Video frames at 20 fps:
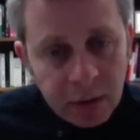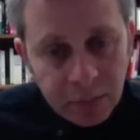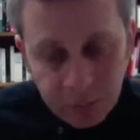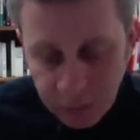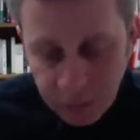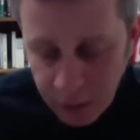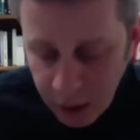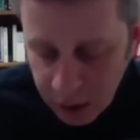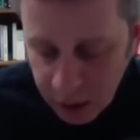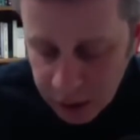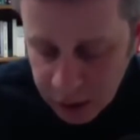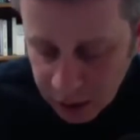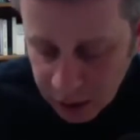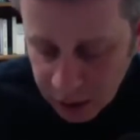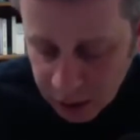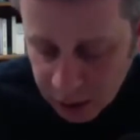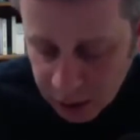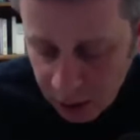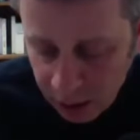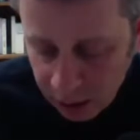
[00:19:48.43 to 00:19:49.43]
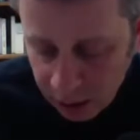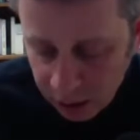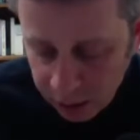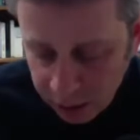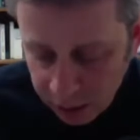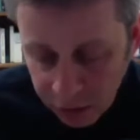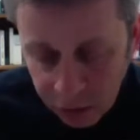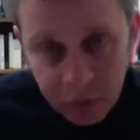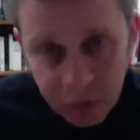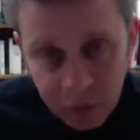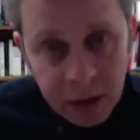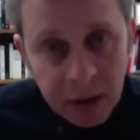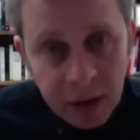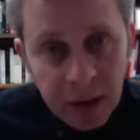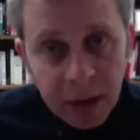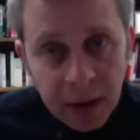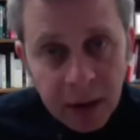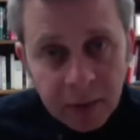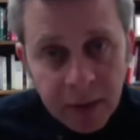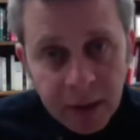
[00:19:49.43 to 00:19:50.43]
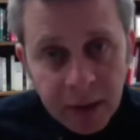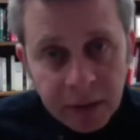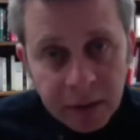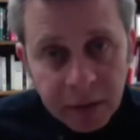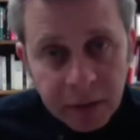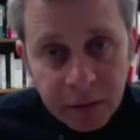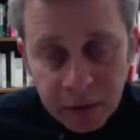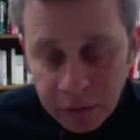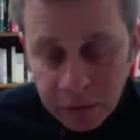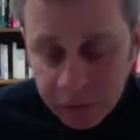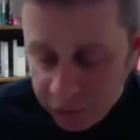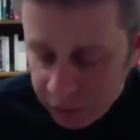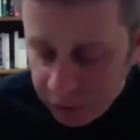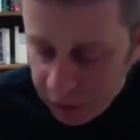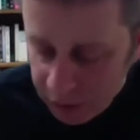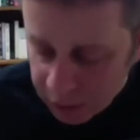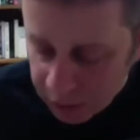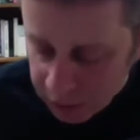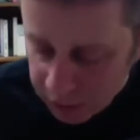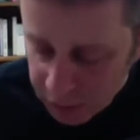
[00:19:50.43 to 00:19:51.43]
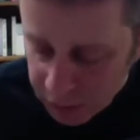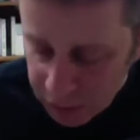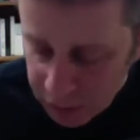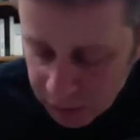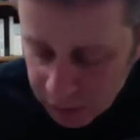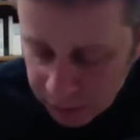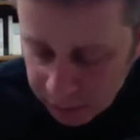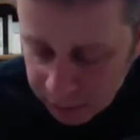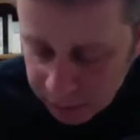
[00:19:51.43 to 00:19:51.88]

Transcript: merging our three elementary freedoms